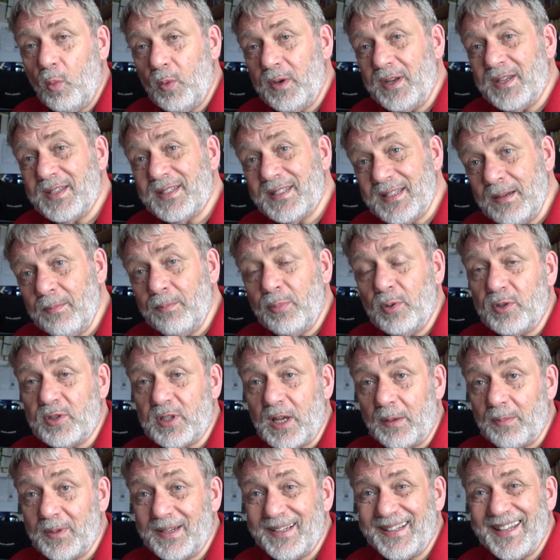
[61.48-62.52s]
when a simple
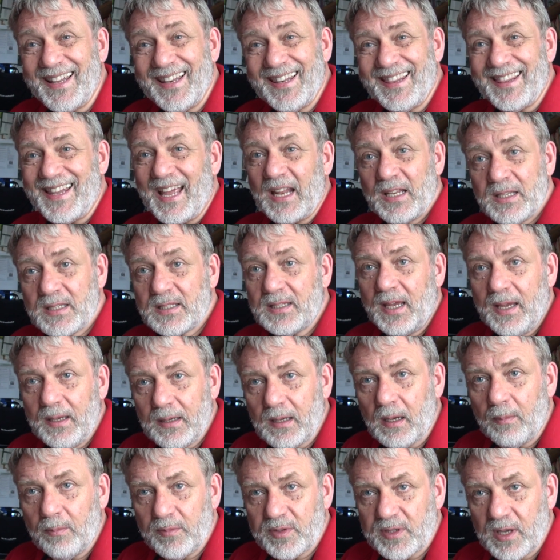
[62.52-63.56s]
subject like landscape
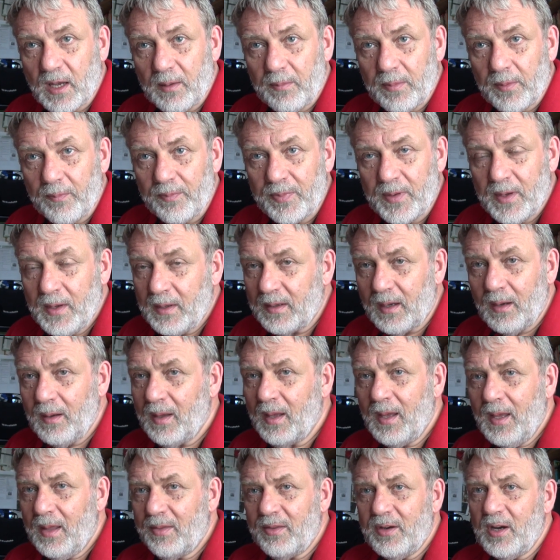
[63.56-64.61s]
comes up. Now,
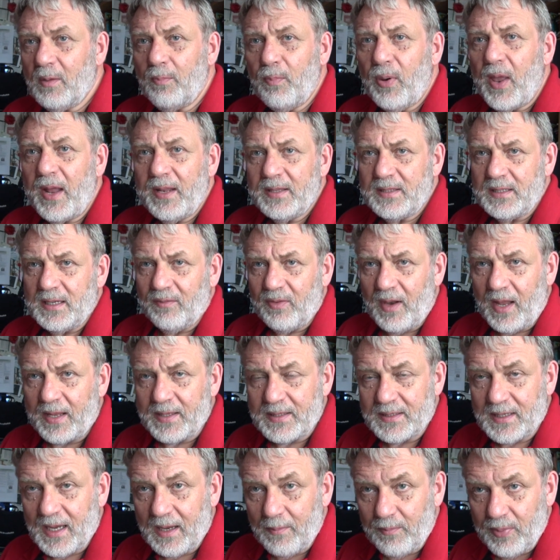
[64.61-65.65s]
there are plenty of
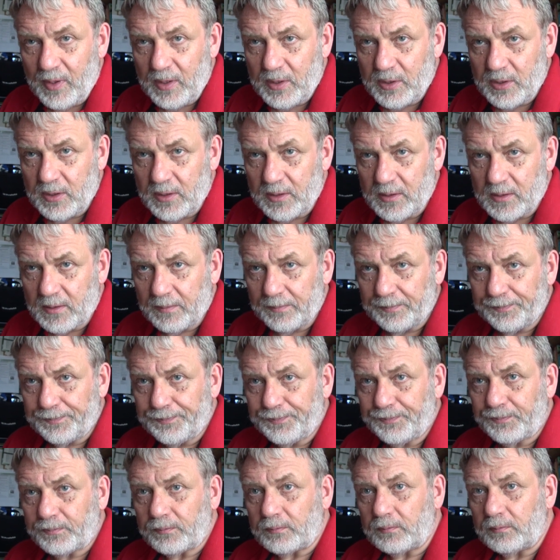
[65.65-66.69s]
landscape pictures,
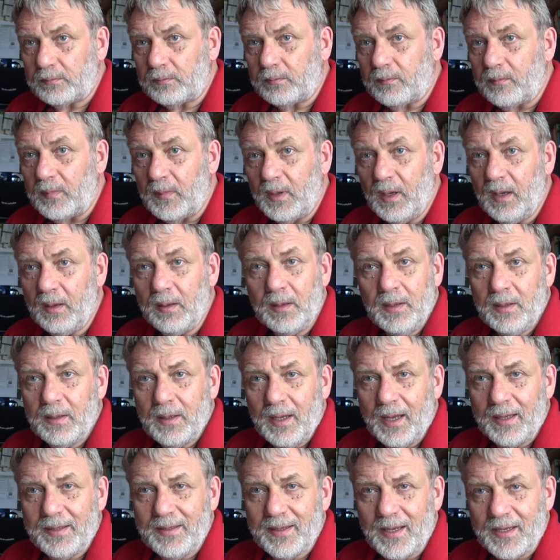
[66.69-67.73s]
uh,
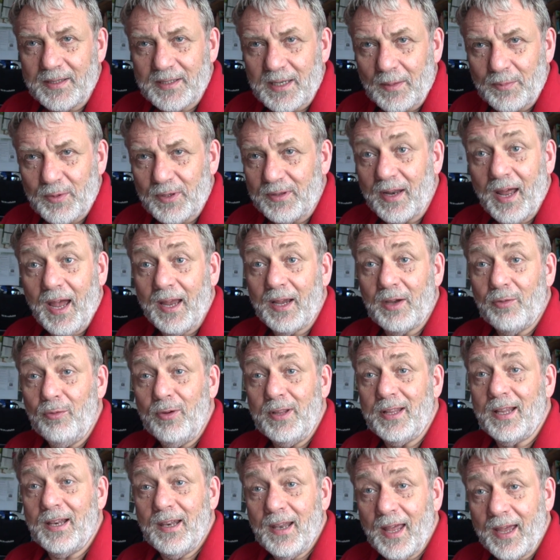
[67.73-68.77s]
a, a, subject that I
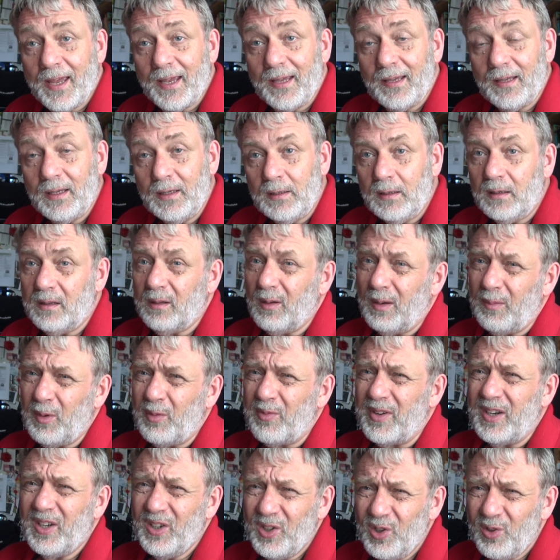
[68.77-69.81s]
really like, although I'm
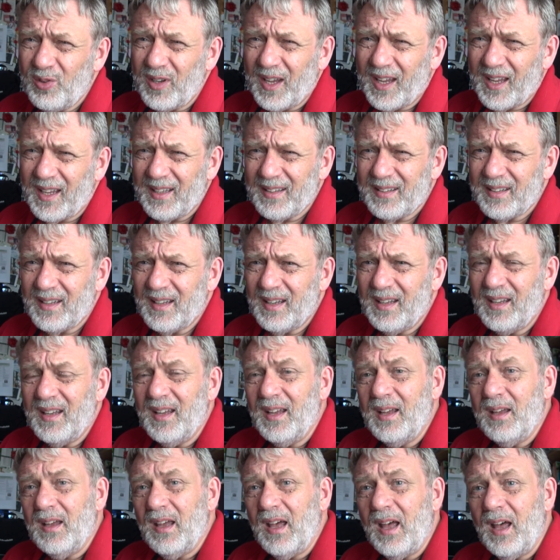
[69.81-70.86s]
not very good at.
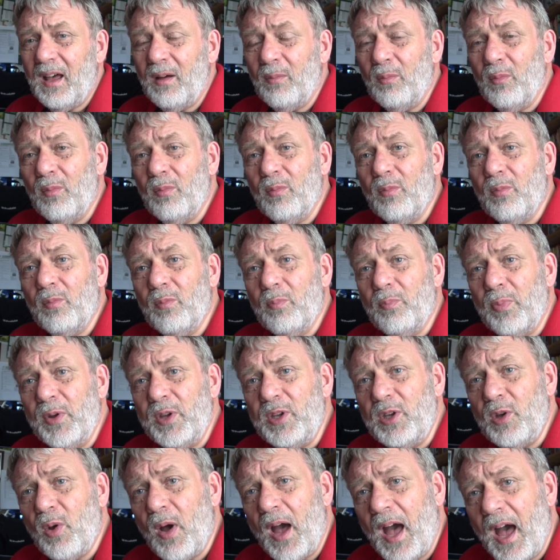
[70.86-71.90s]
Um, but
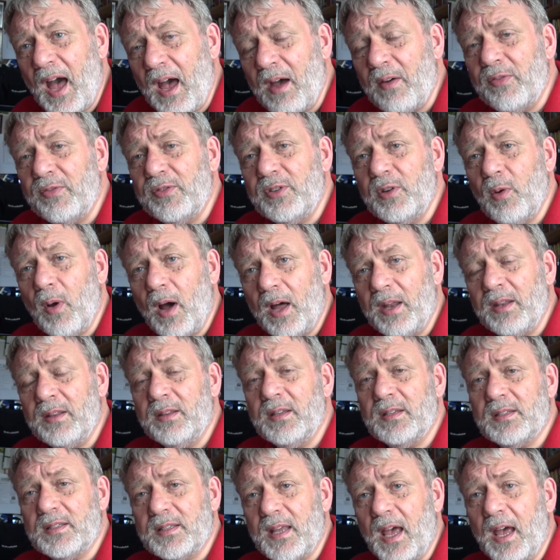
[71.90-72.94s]
you have to
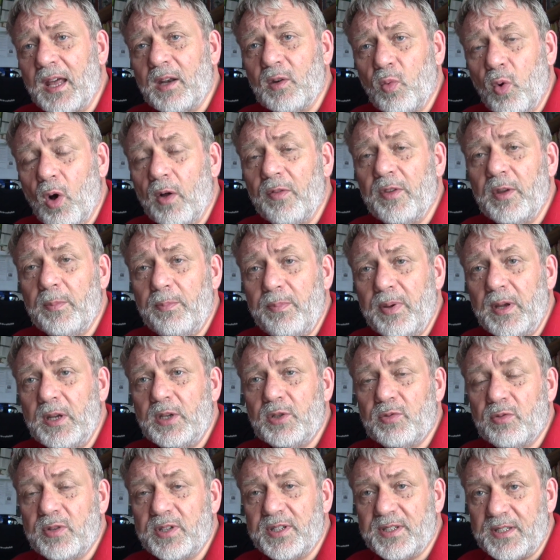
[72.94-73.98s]
understand what the
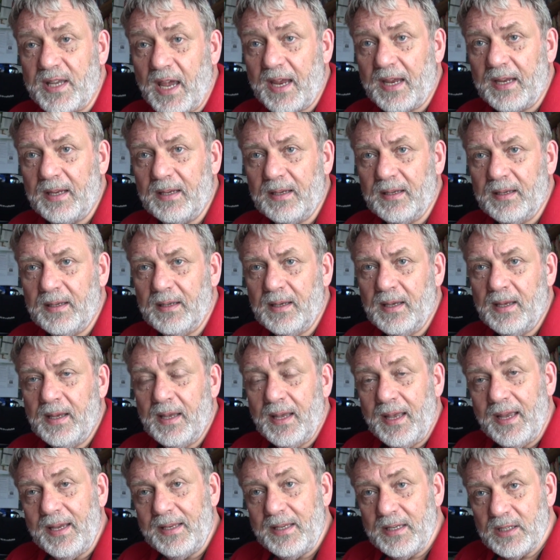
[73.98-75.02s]
picture is saying.
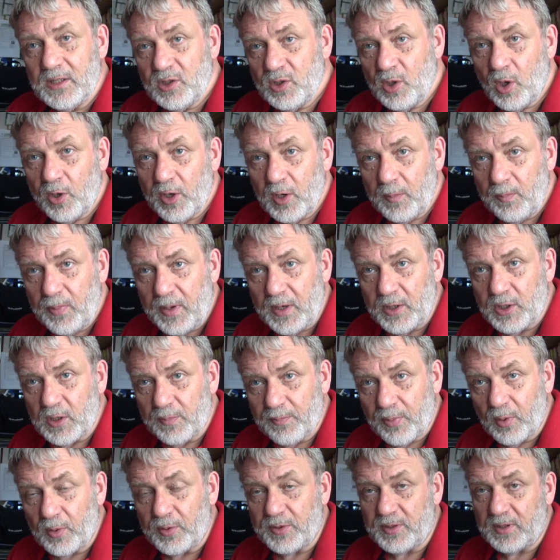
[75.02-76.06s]
It is not a picture
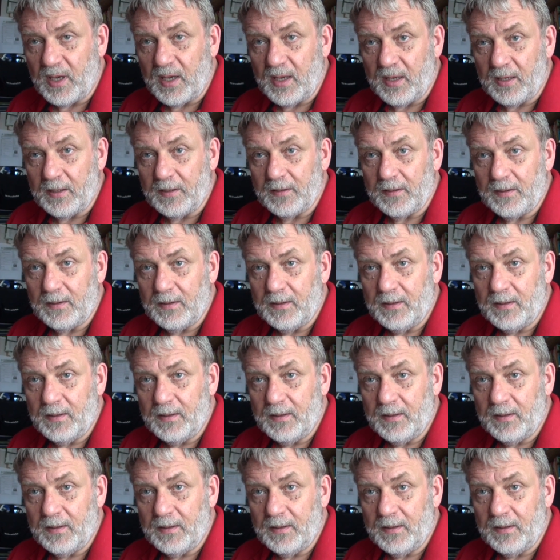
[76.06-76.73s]
postcard.